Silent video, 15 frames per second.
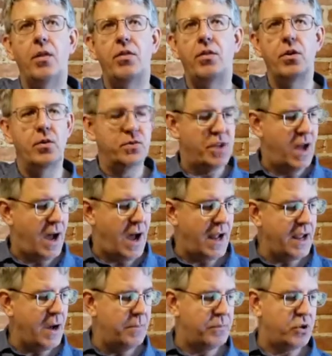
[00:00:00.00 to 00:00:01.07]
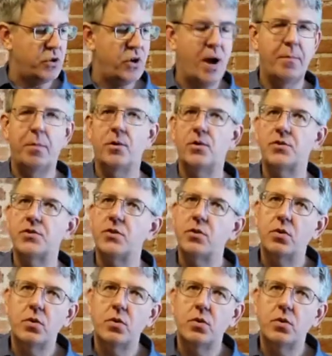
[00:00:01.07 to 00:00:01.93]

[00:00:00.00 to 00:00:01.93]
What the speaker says: those high up trebles.